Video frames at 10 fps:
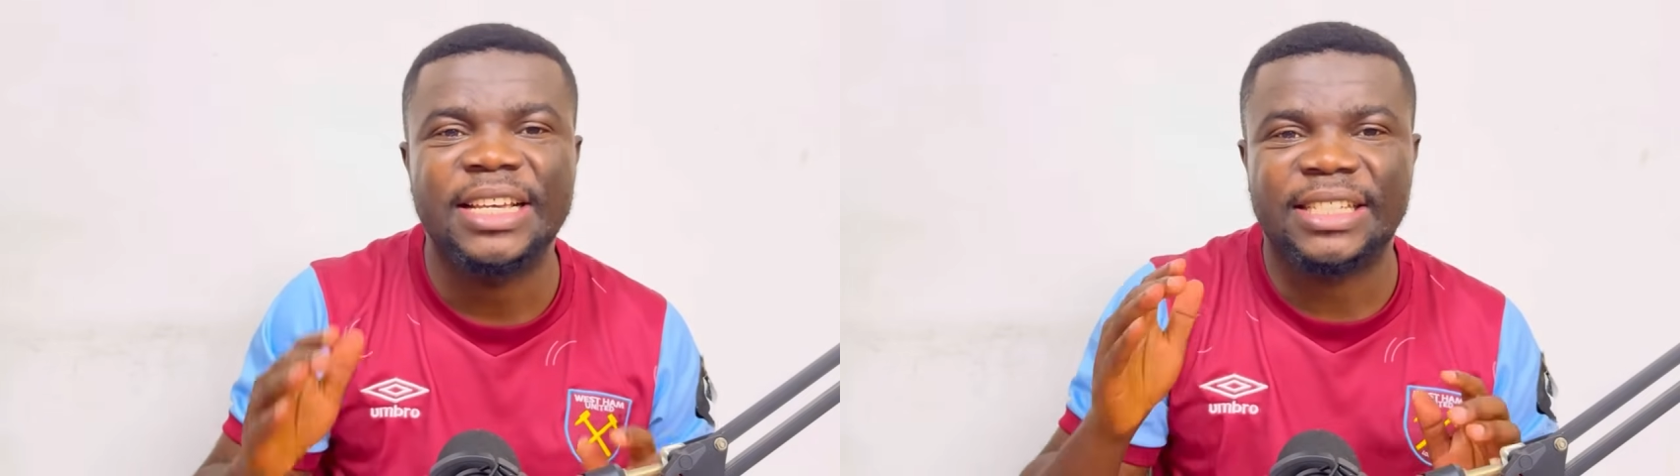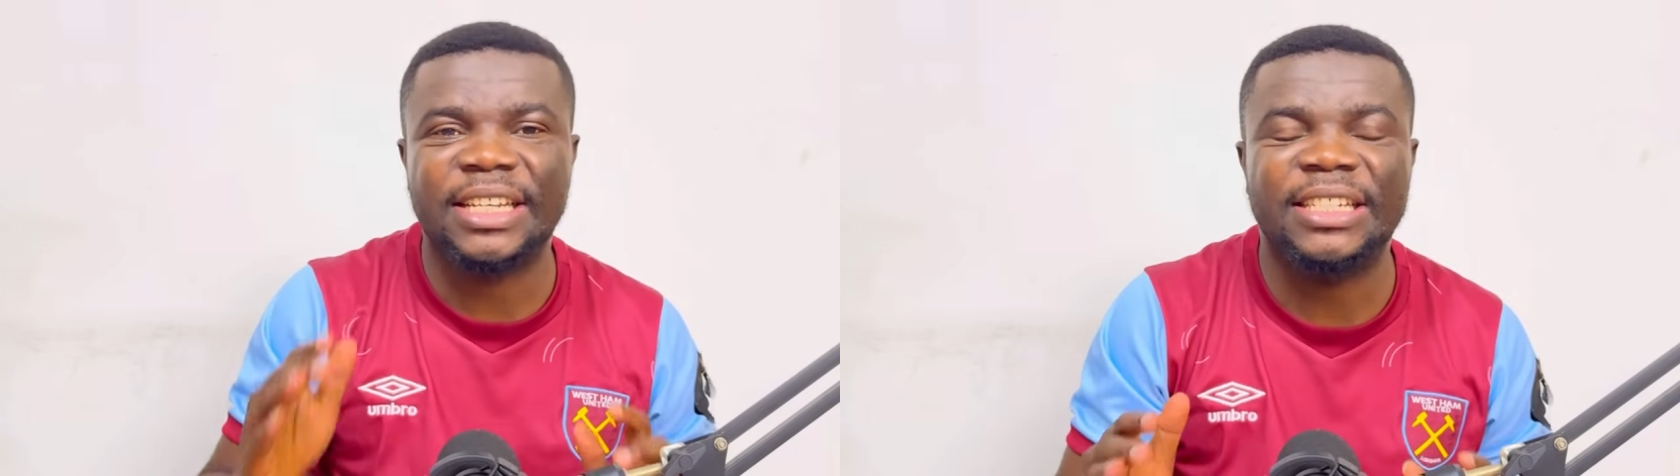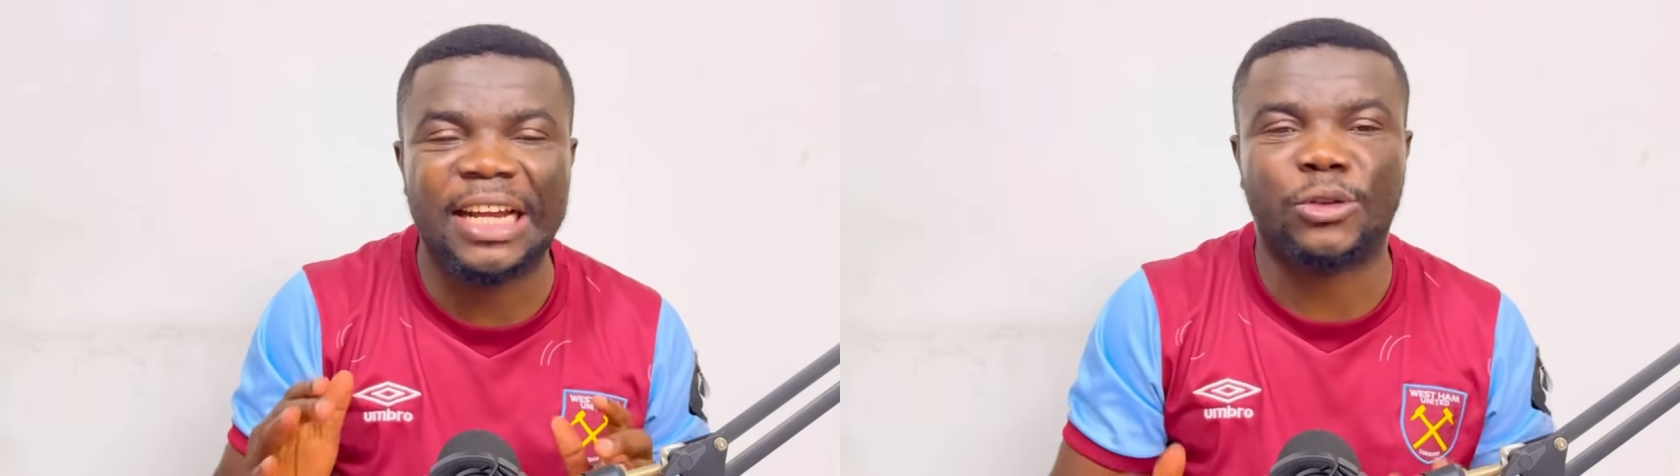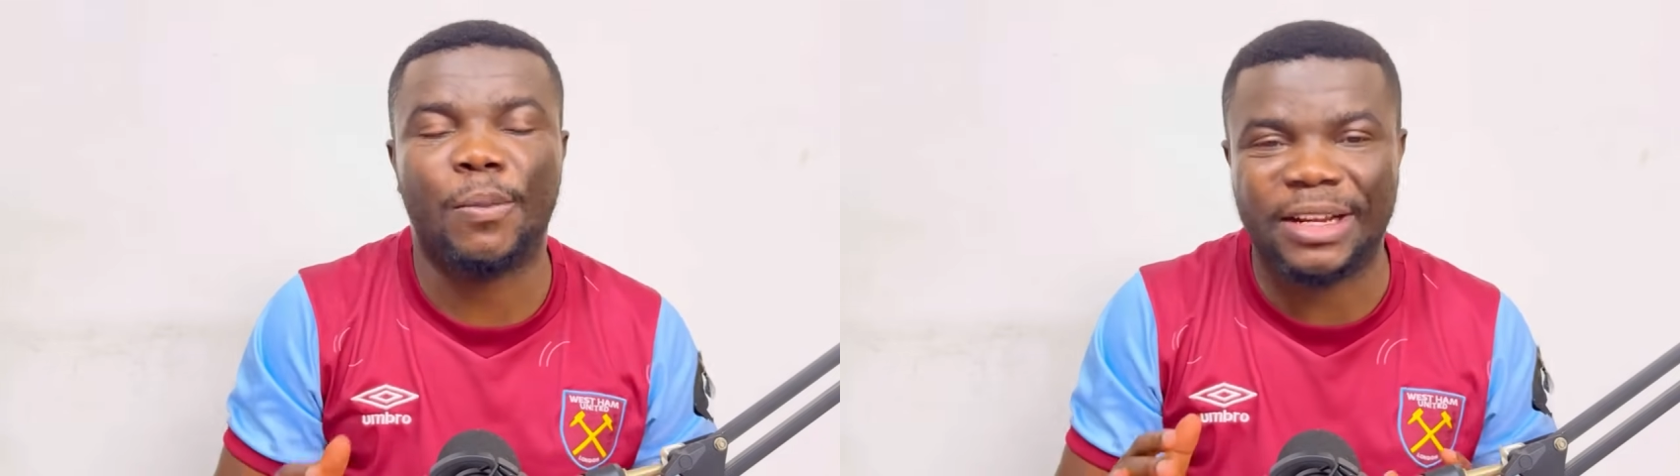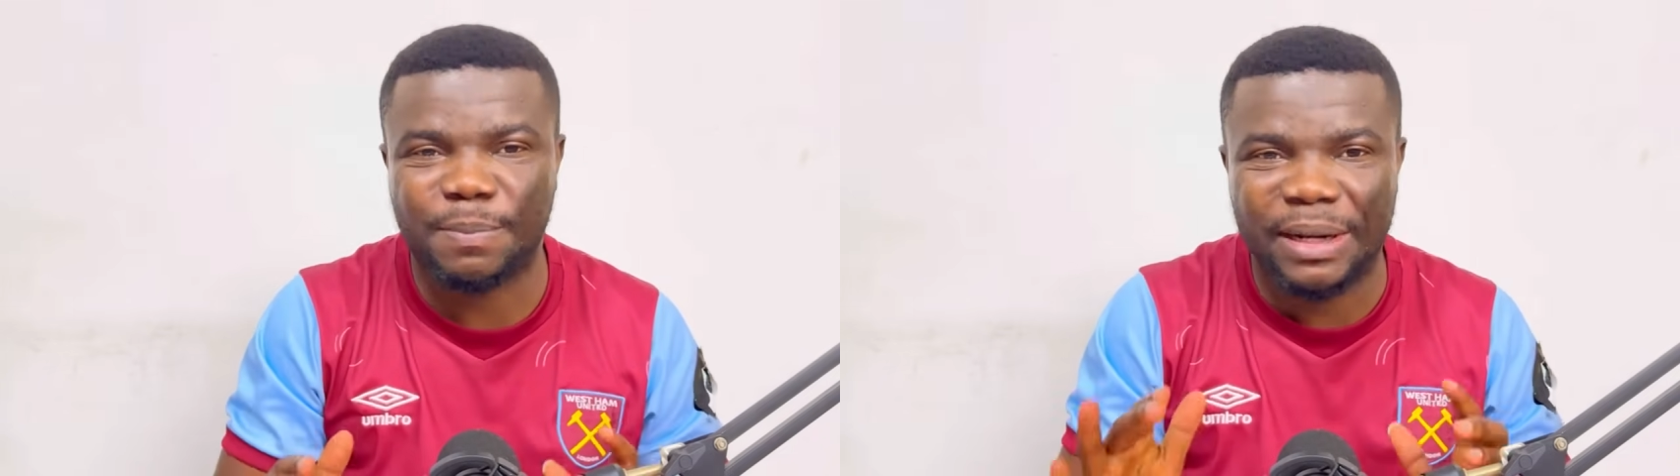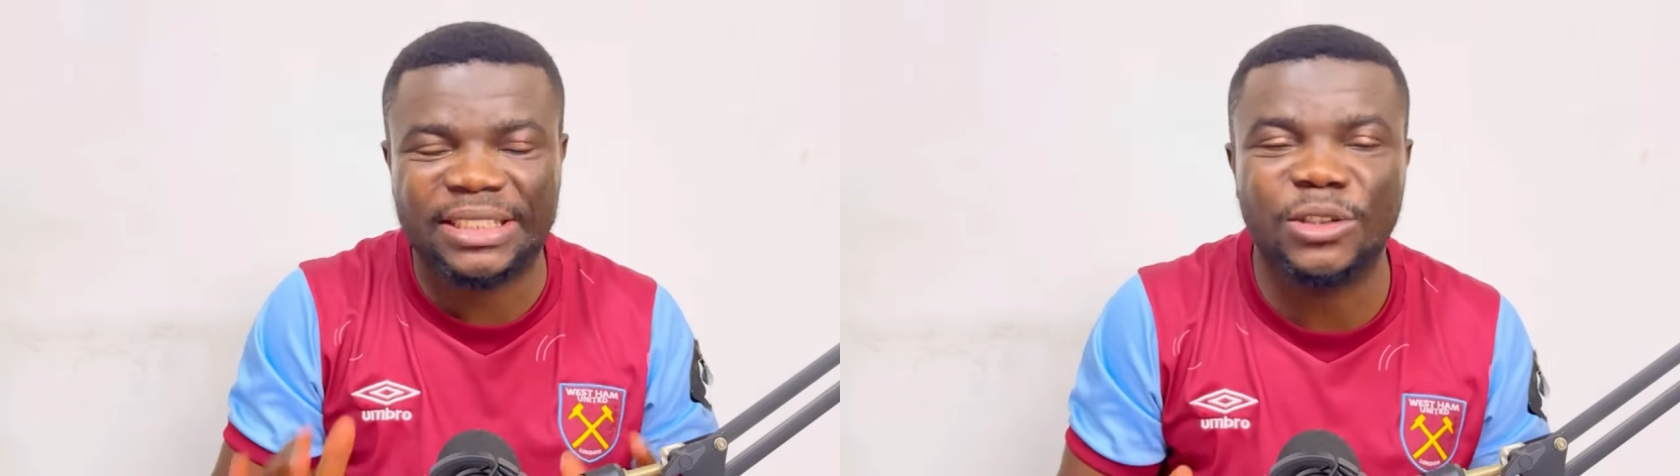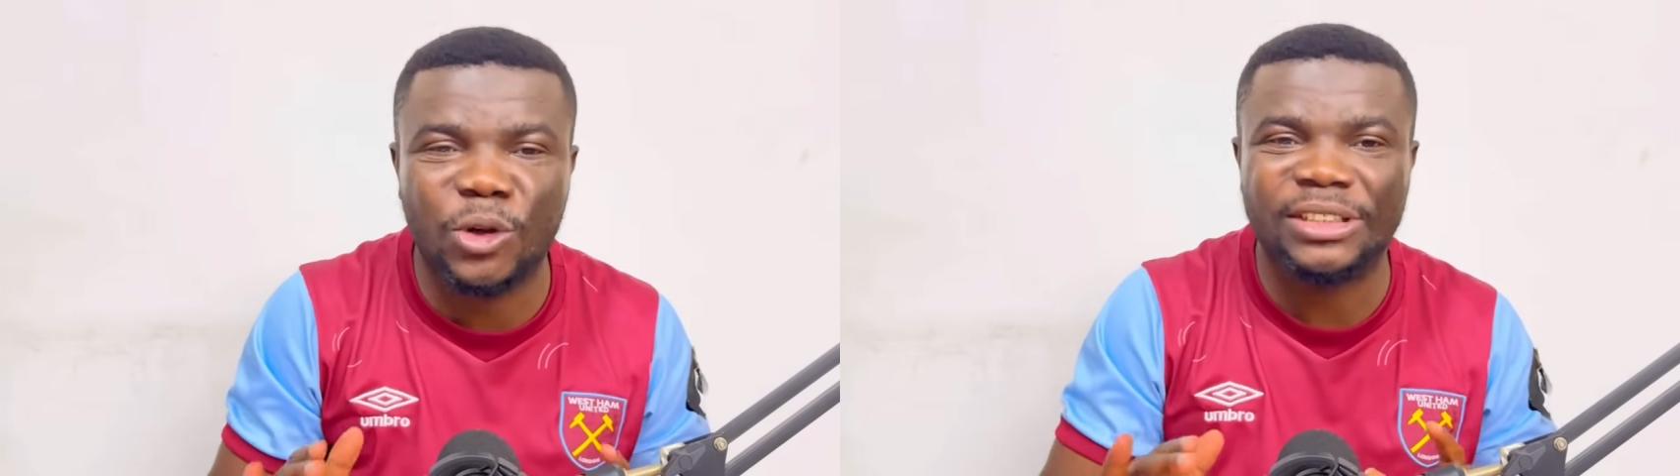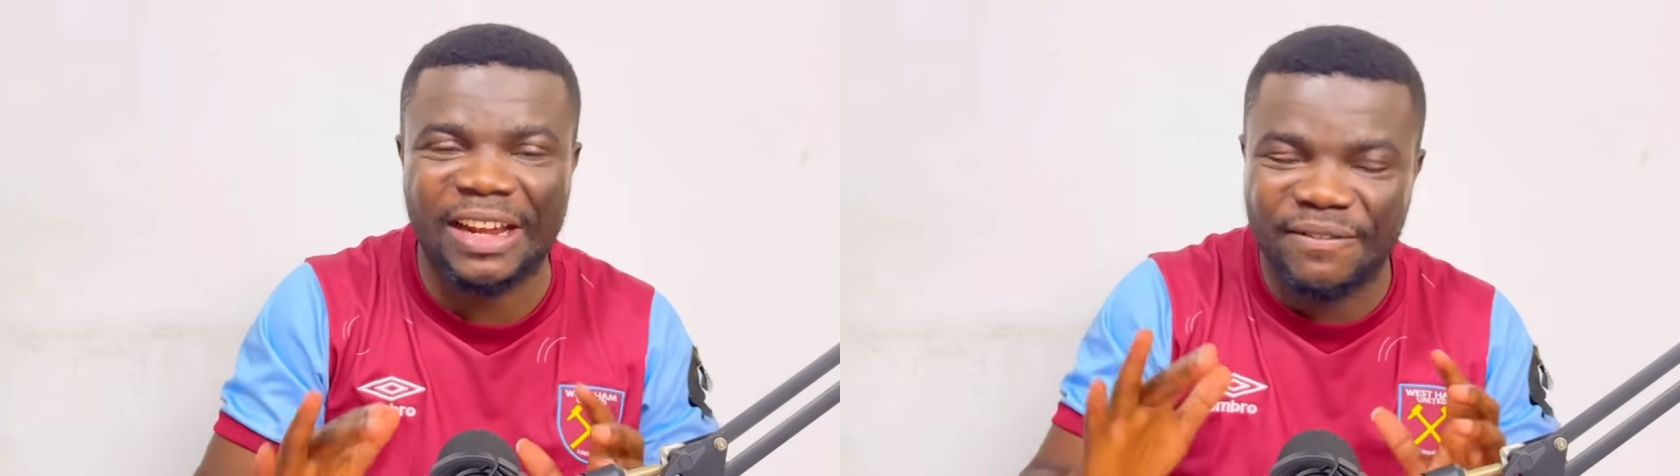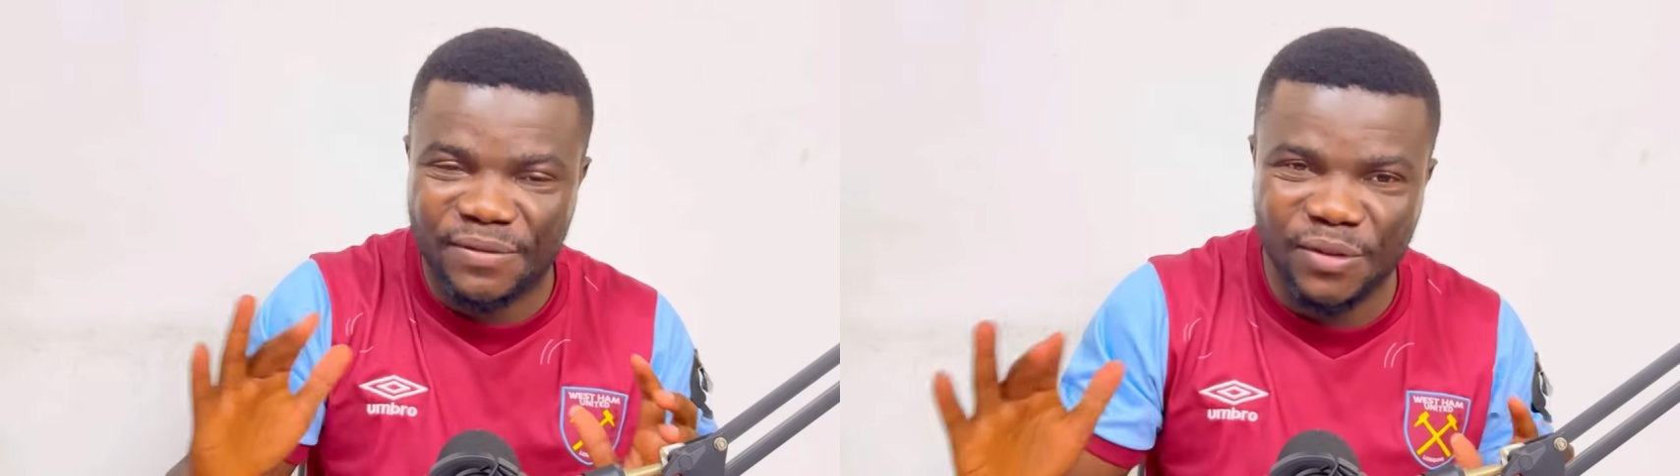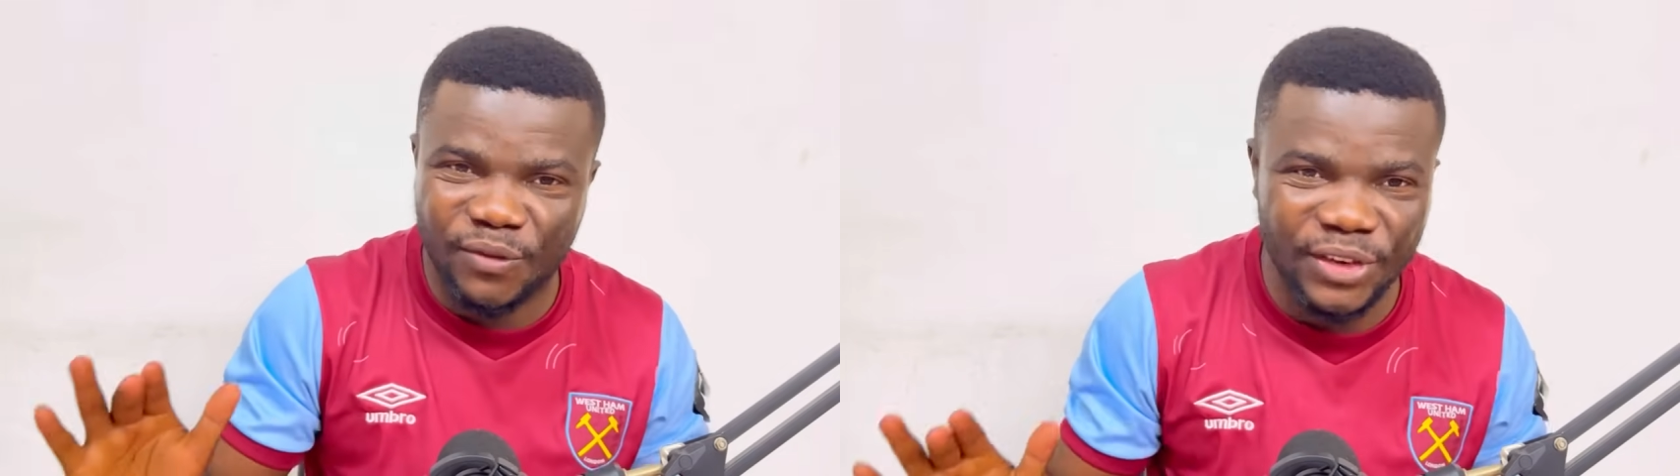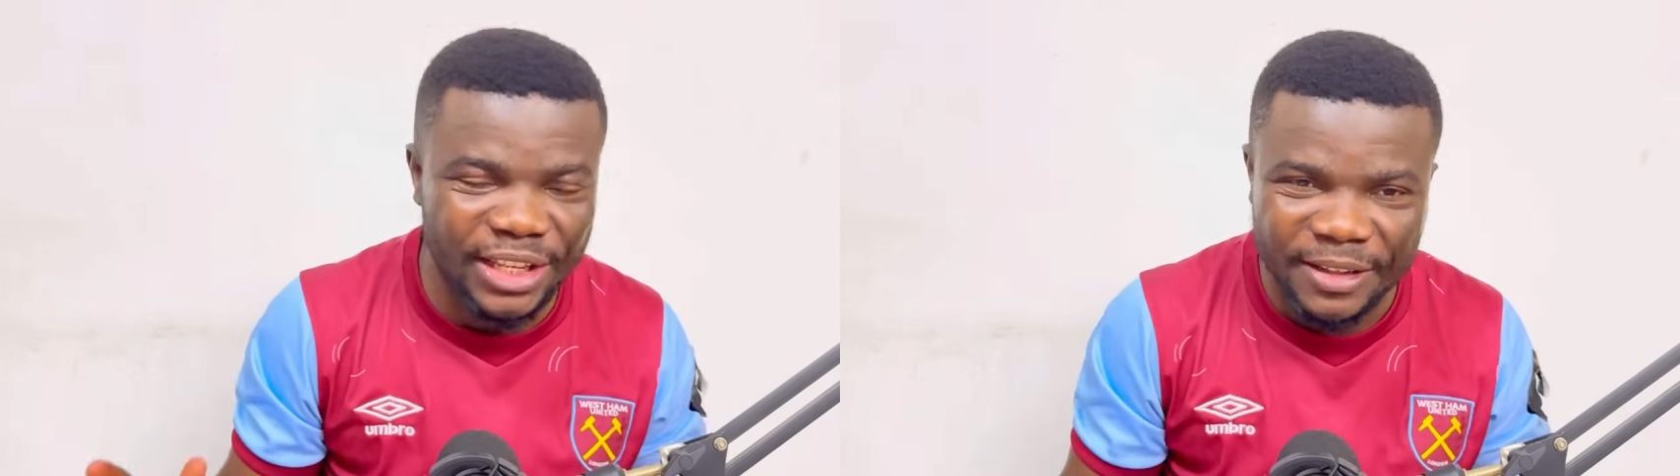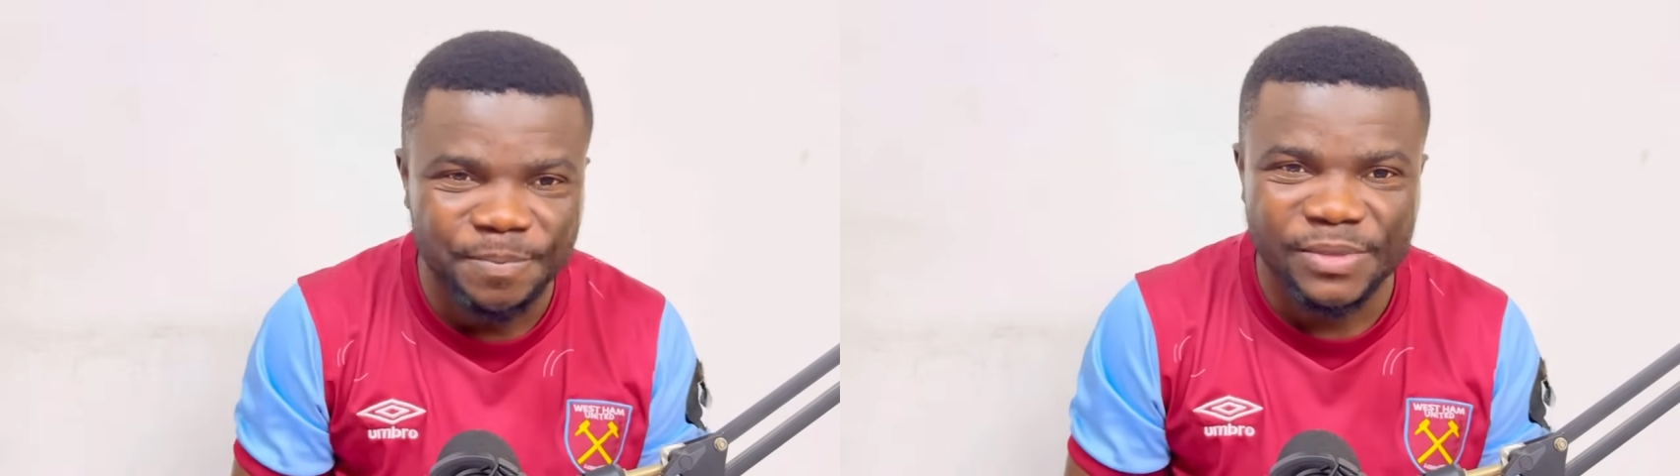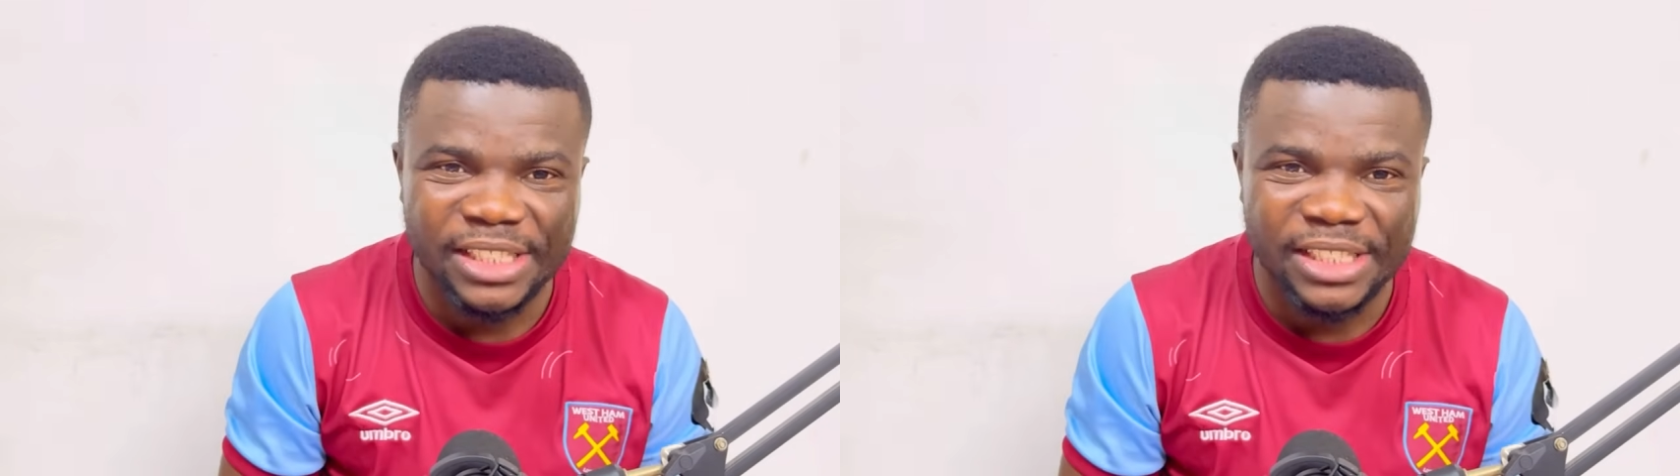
Say yenya Thomas Partey Danfinfini